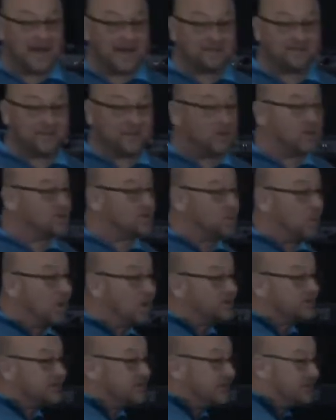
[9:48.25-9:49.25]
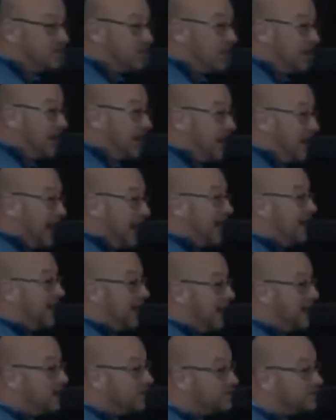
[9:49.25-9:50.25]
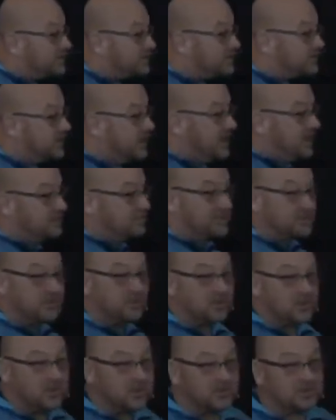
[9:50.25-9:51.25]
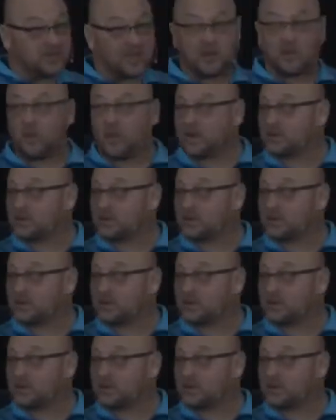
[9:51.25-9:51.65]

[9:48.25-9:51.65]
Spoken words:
got for it's What's in Your Our House. But you could say,